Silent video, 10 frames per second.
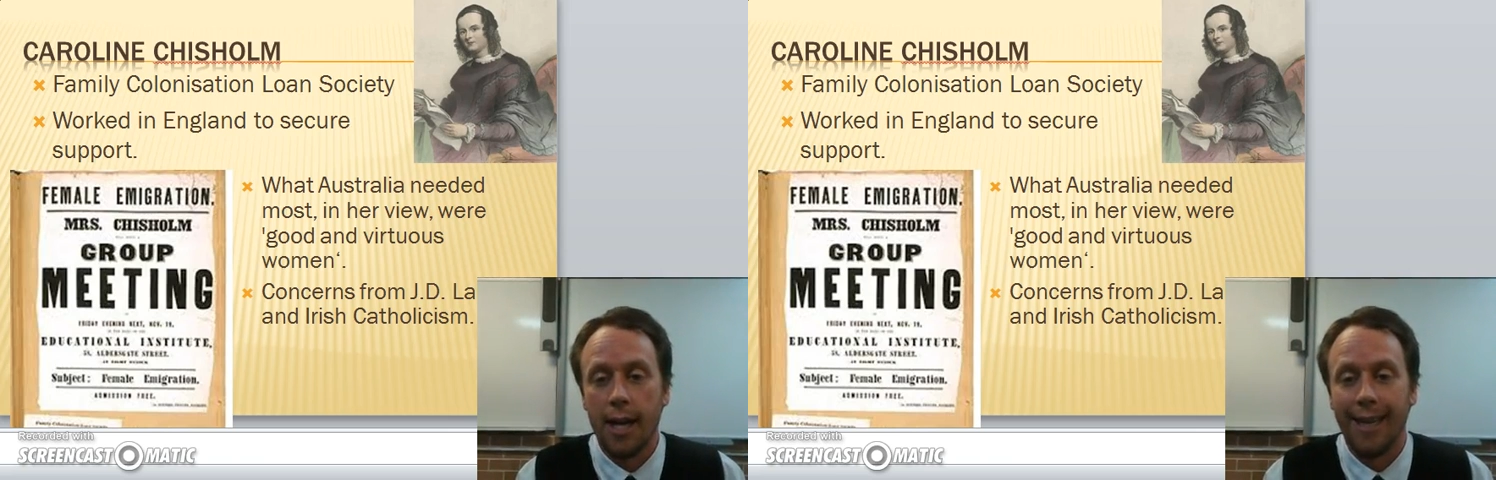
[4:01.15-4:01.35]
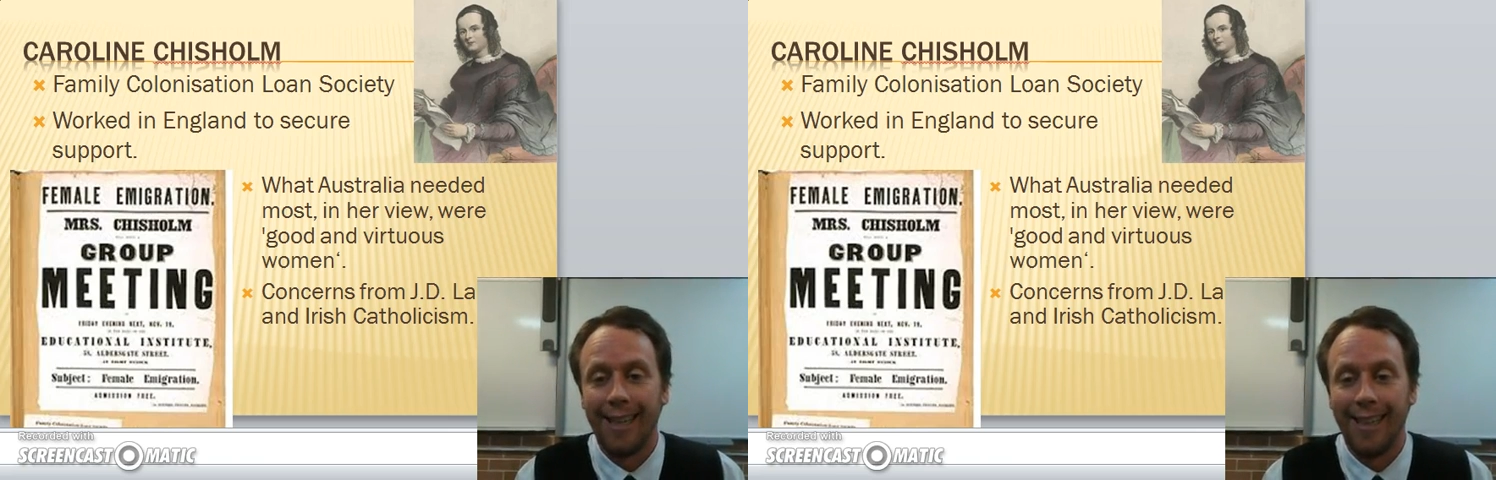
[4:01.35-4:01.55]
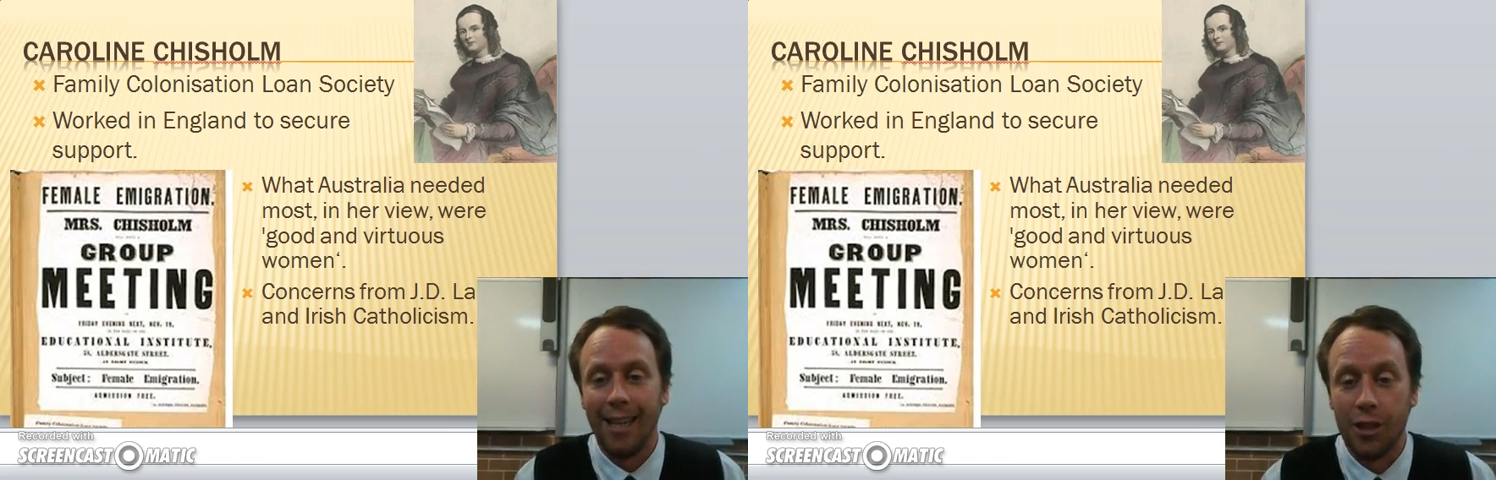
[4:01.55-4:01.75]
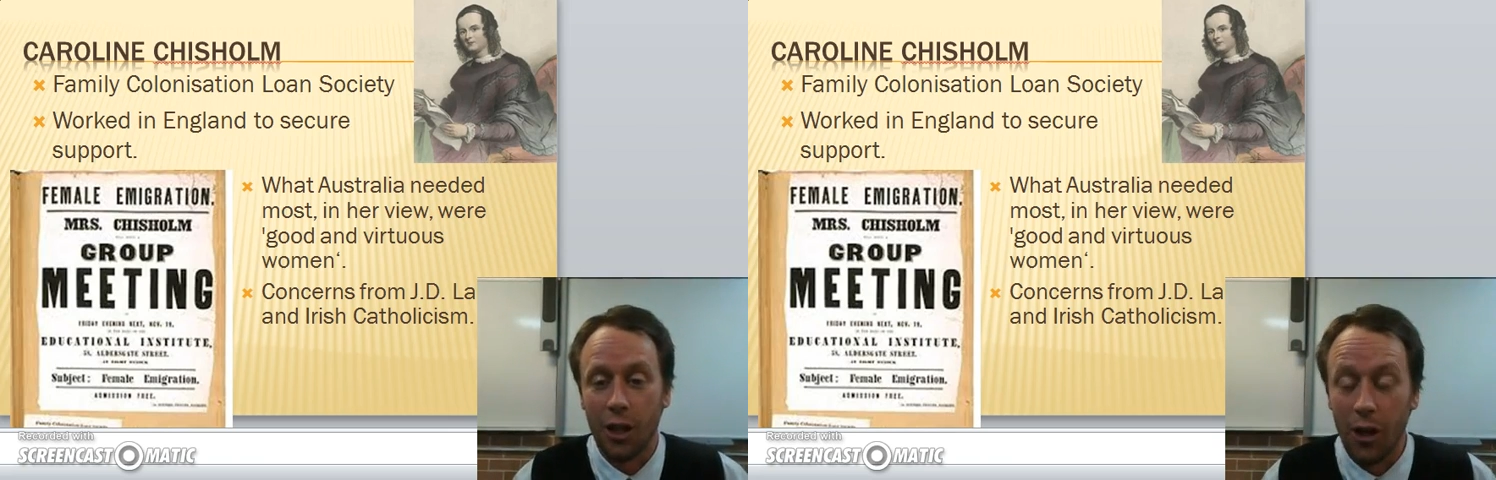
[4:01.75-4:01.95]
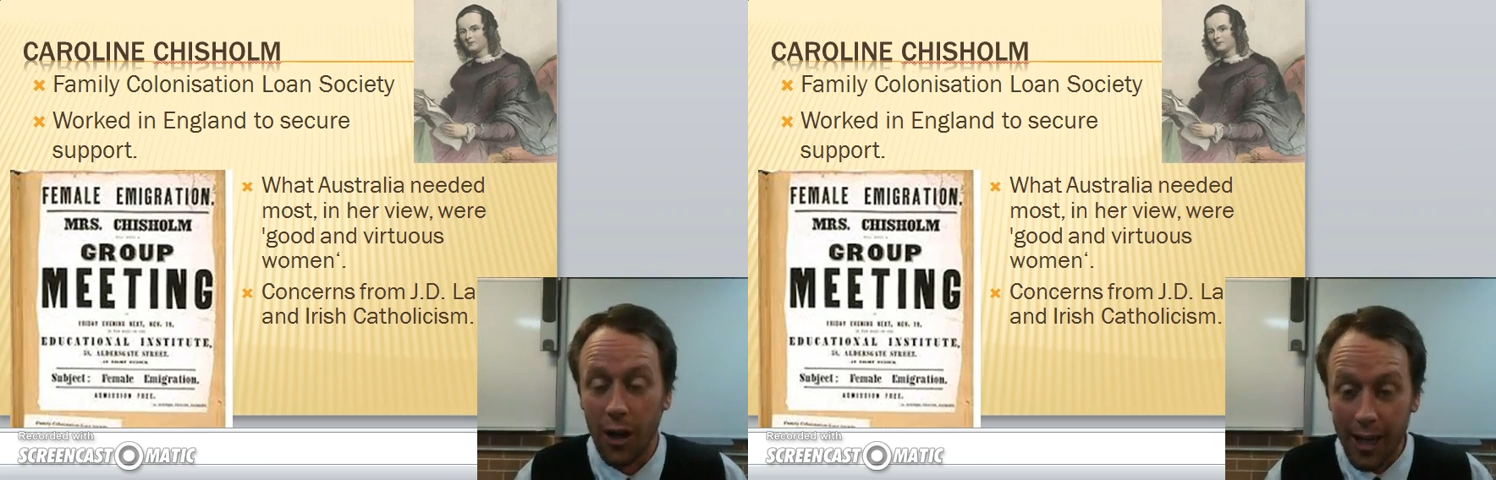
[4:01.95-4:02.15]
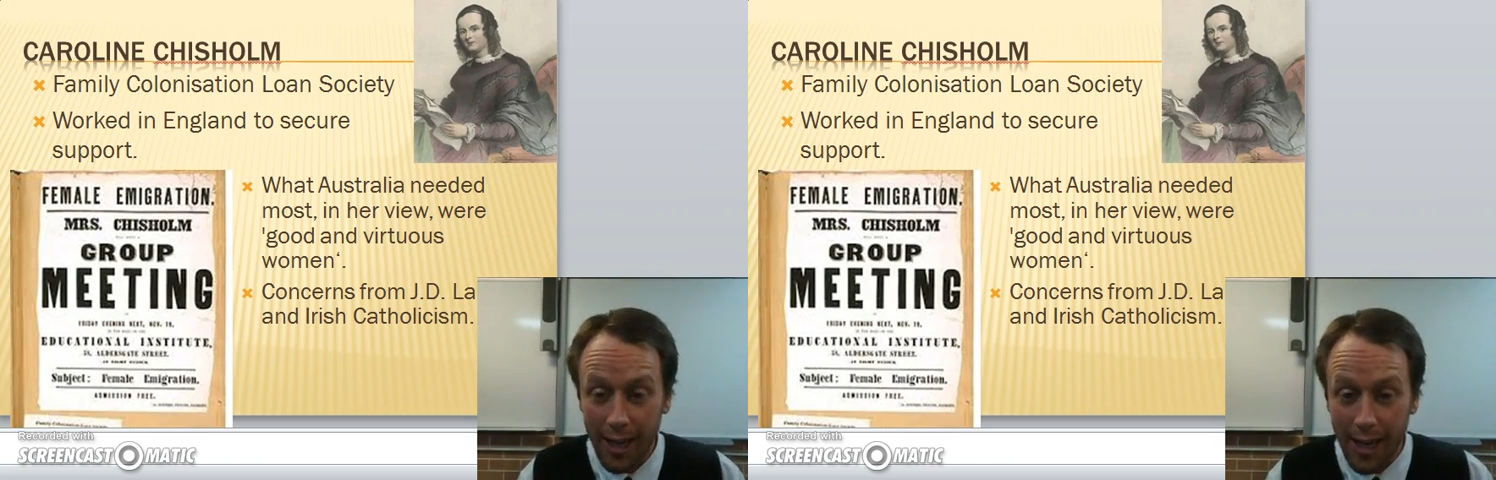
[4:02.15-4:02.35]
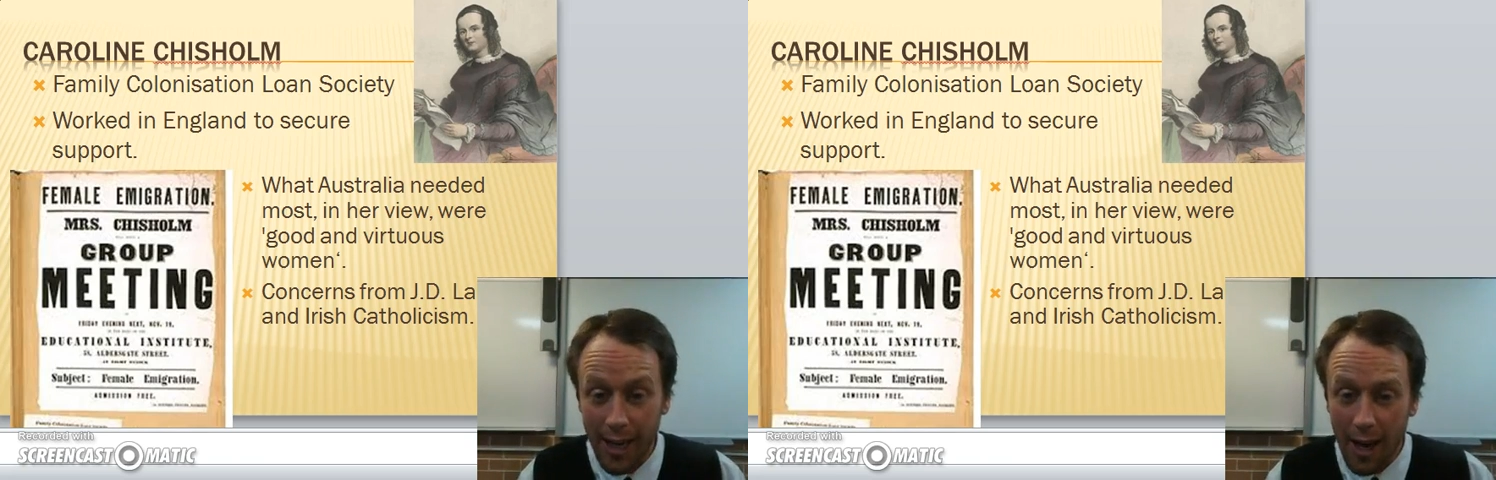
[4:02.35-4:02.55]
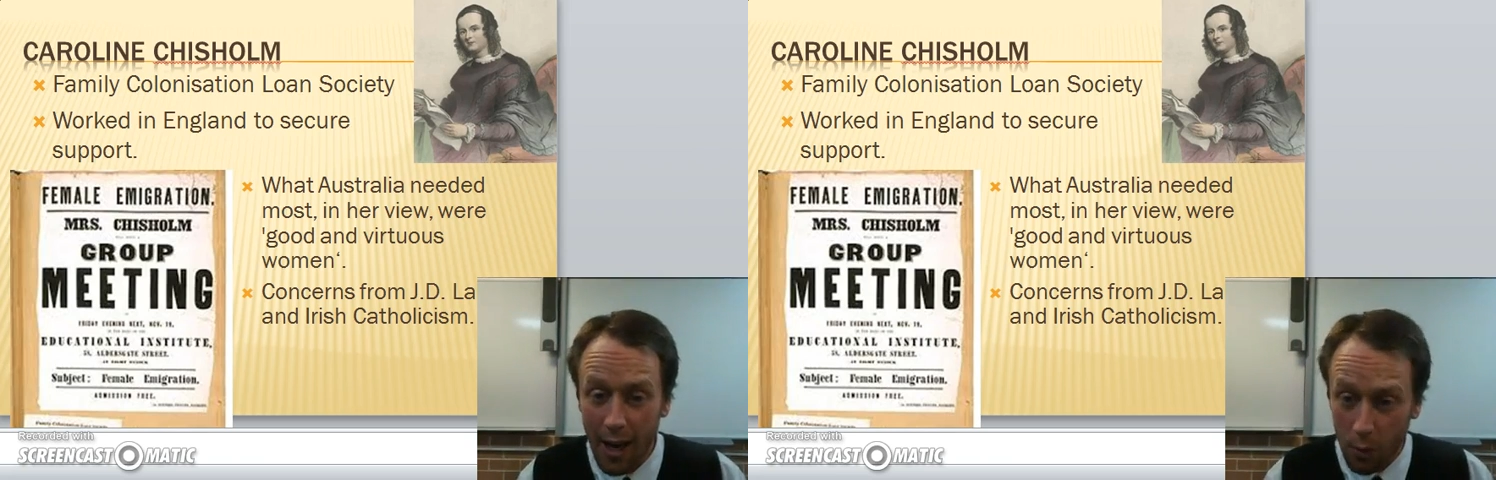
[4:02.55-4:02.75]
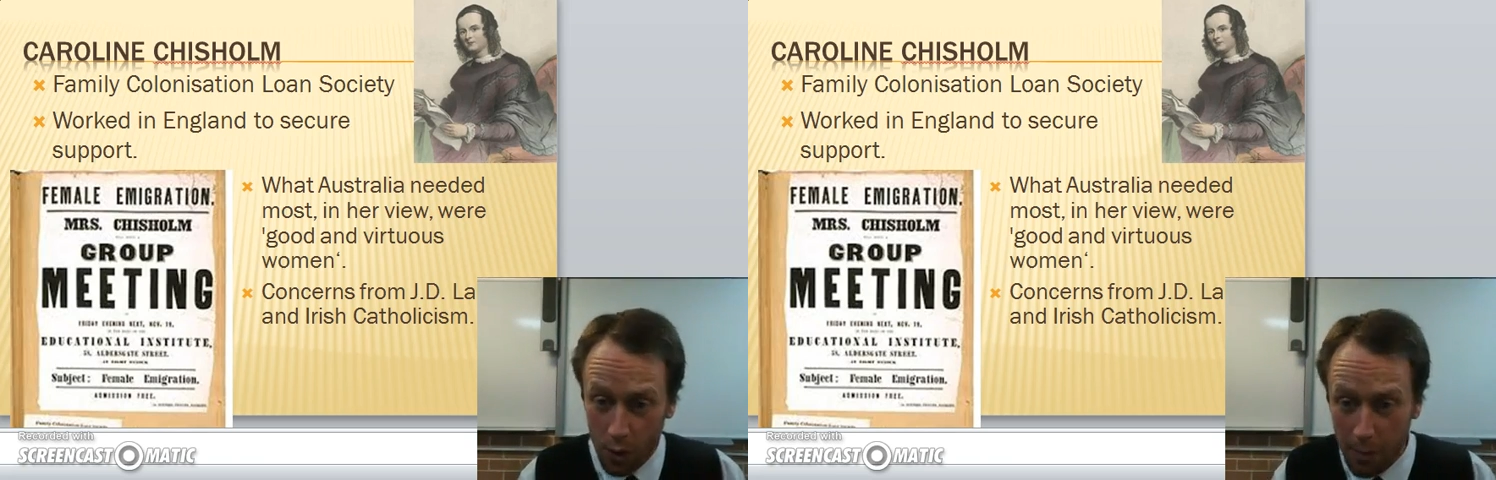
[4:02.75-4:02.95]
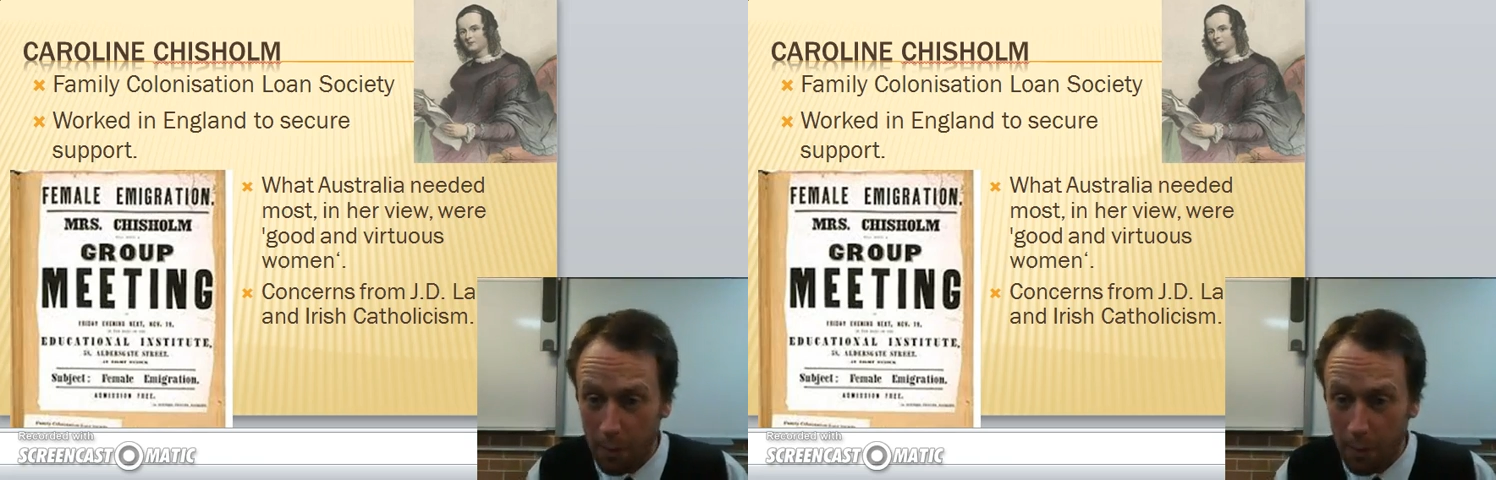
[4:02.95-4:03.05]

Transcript: And so he was